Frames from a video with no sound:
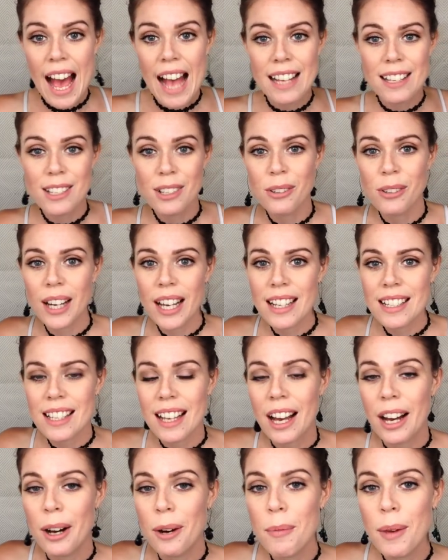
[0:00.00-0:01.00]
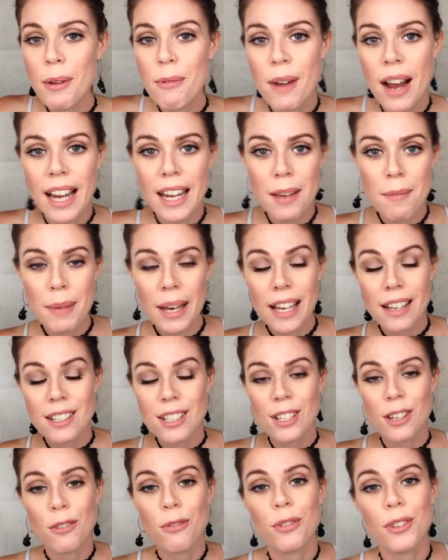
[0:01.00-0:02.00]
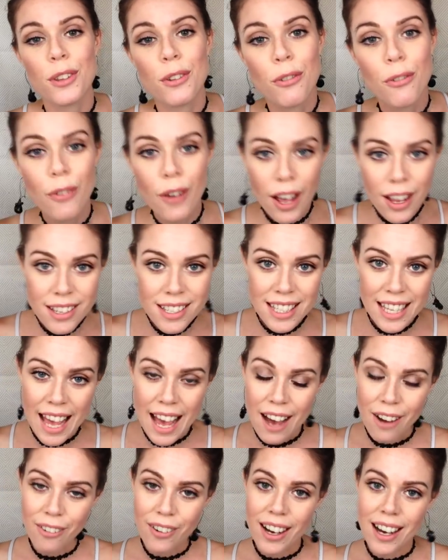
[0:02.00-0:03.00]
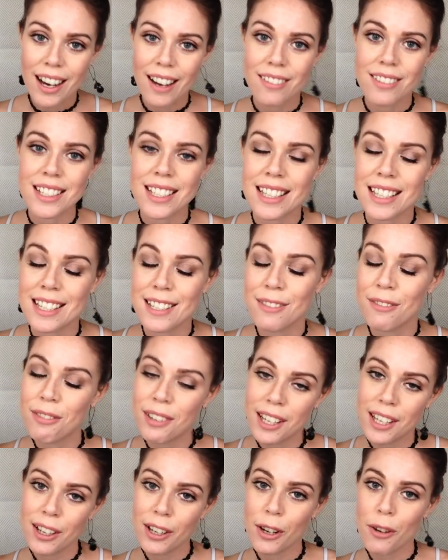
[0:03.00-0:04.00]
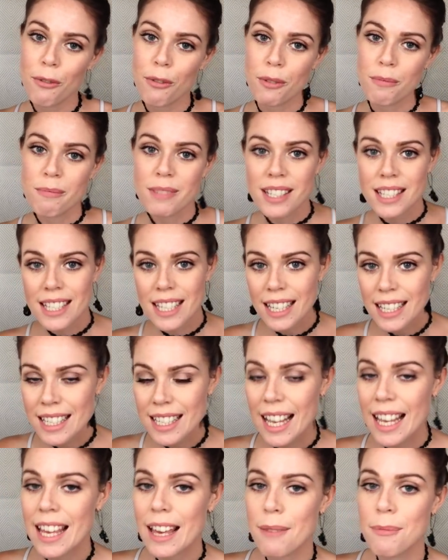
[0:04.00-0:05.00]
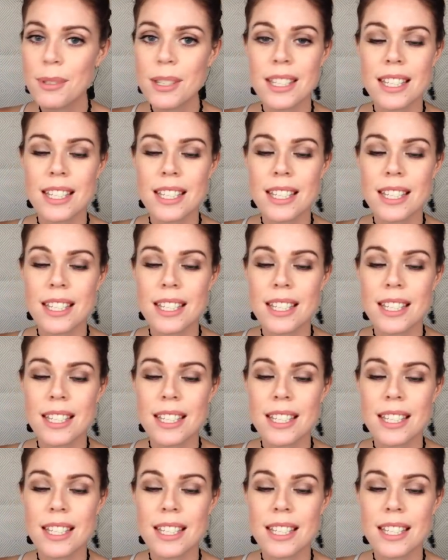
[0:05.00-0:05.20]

As always, I'll be writing back to you for the first hour after this video from 6 a.m.